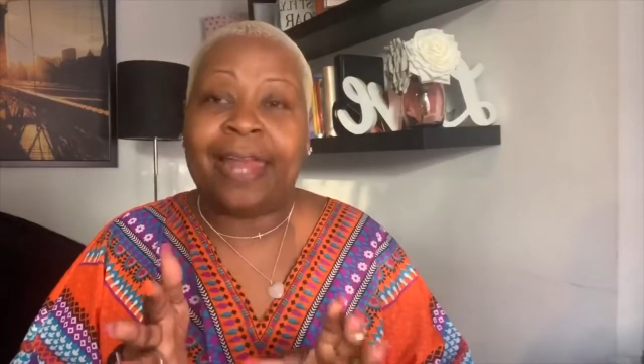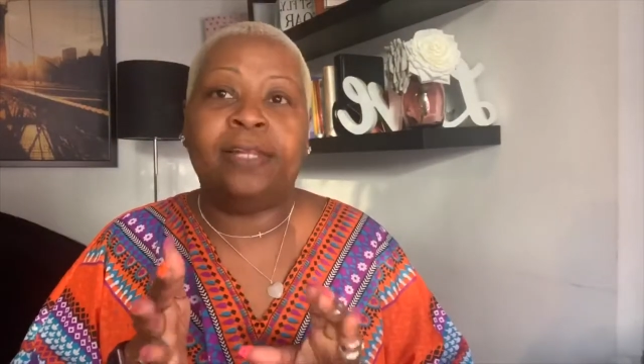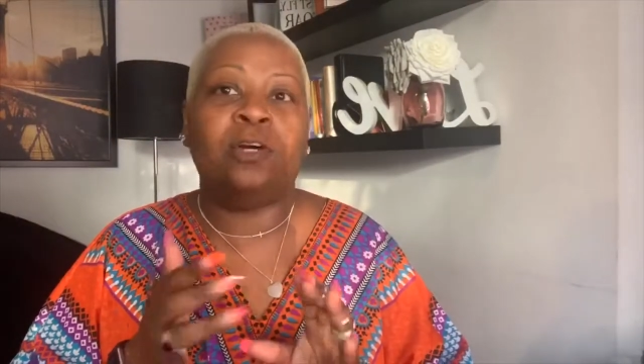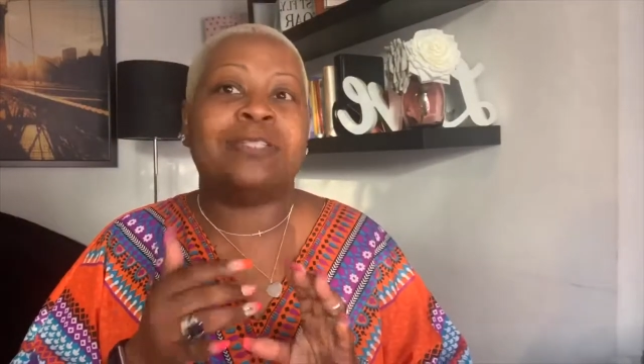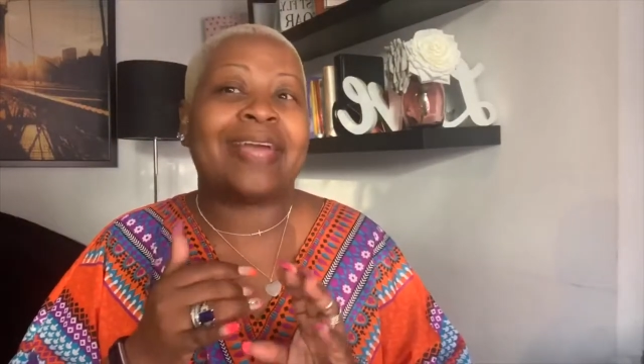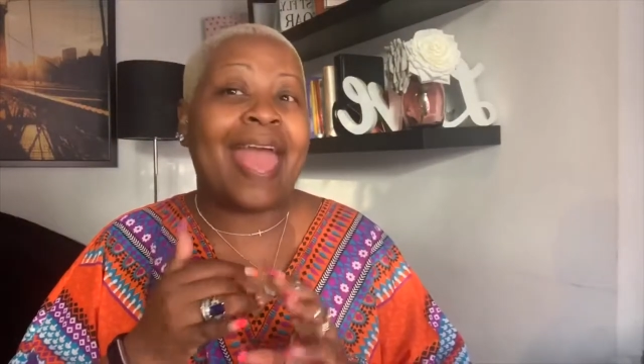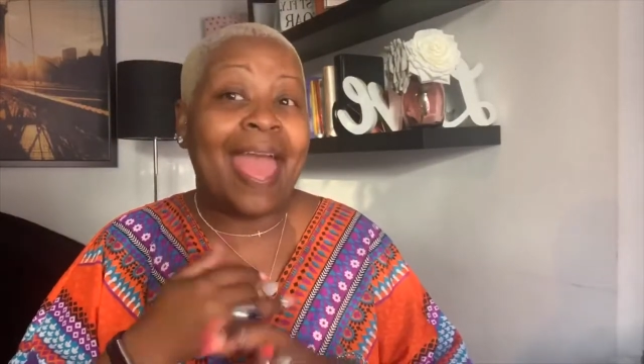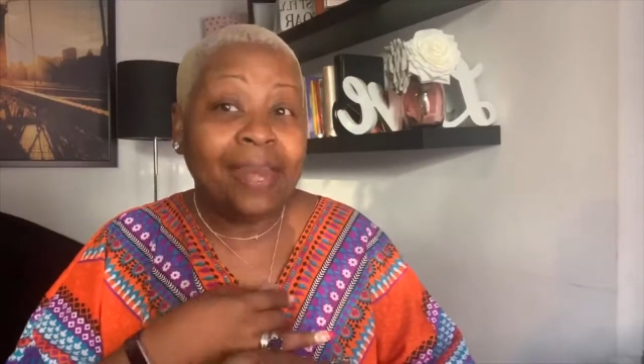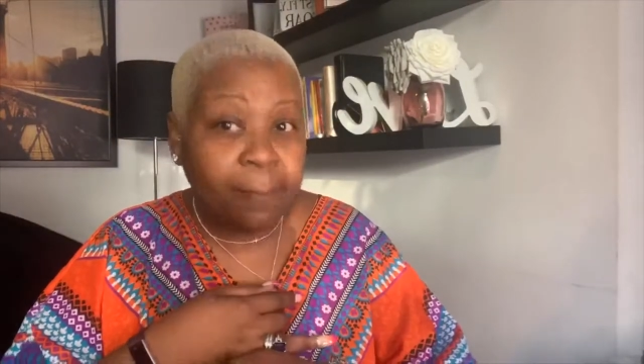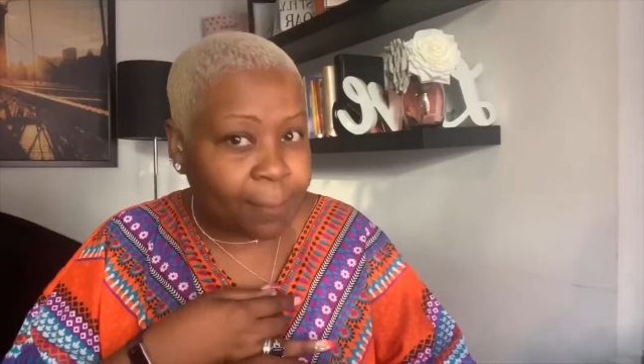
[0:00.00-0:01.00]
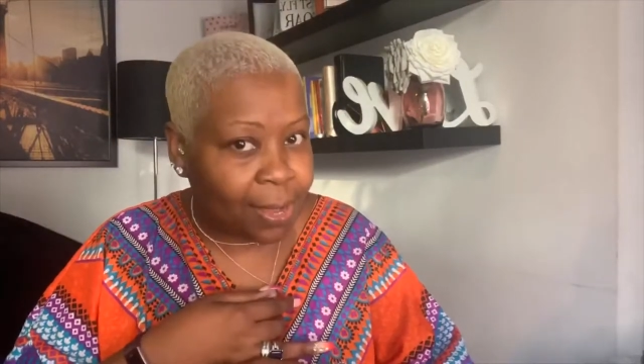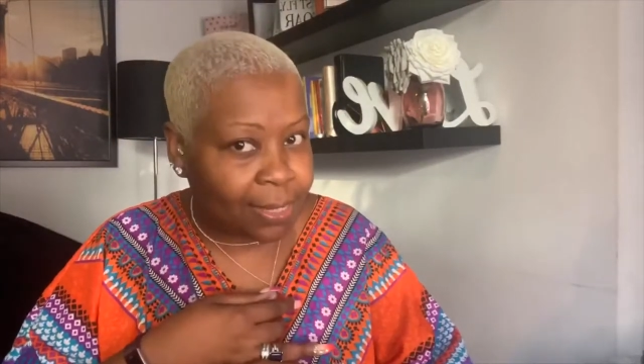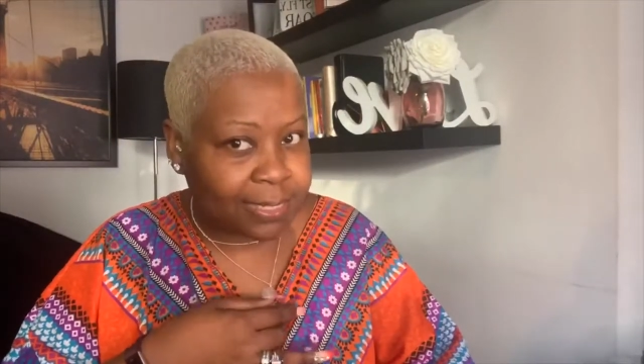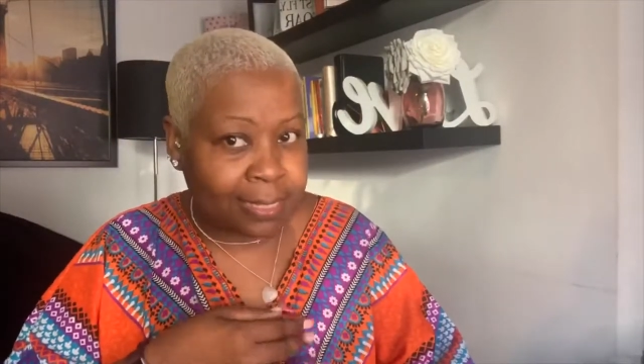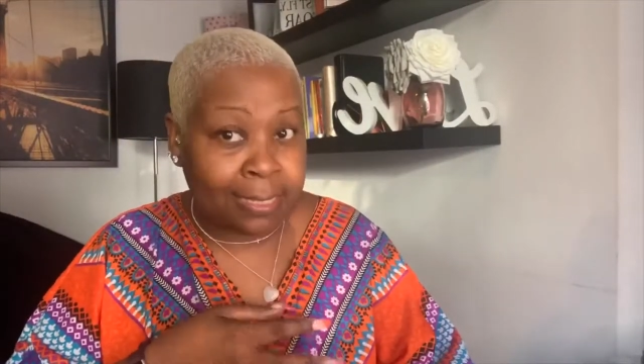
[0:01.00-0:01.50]
I didn't go to any
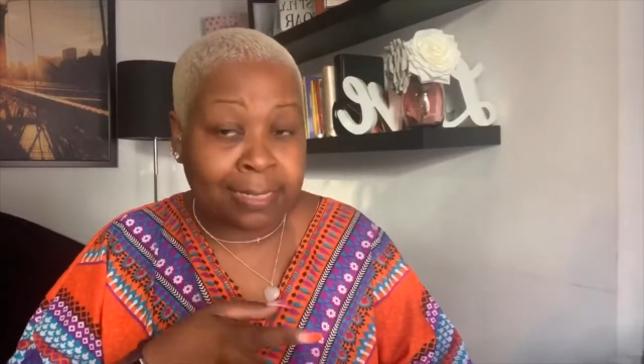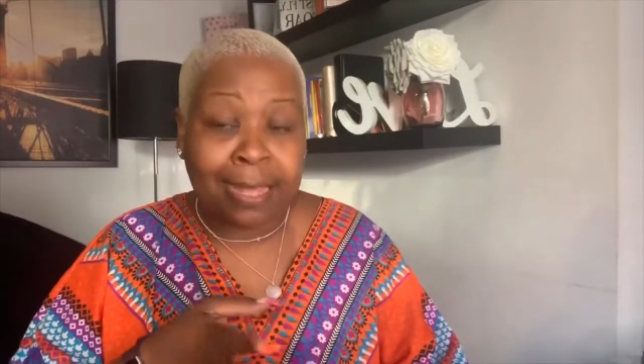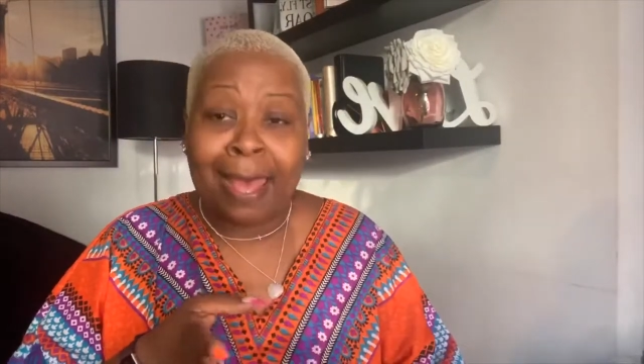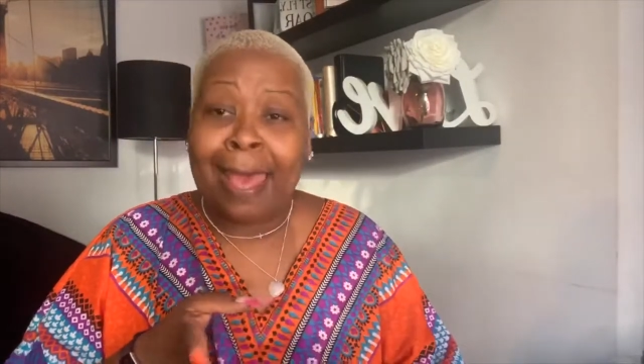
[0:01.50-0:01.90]
parties.